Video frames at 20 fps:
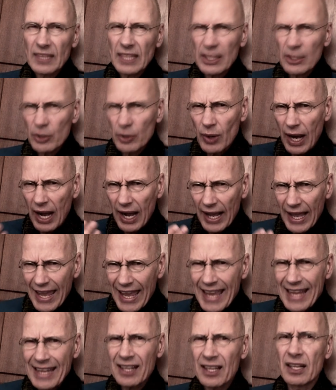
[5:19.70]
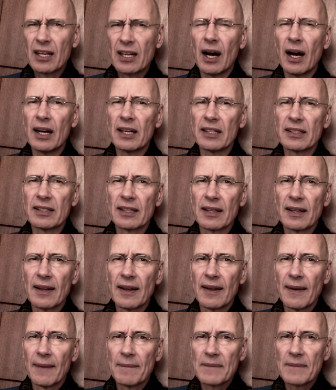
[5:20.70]
to our inner God
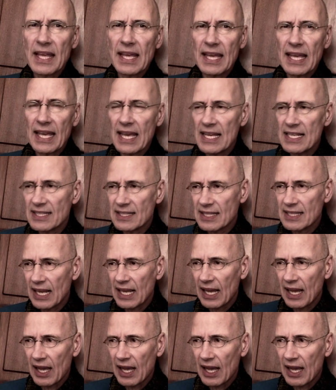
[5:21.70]
is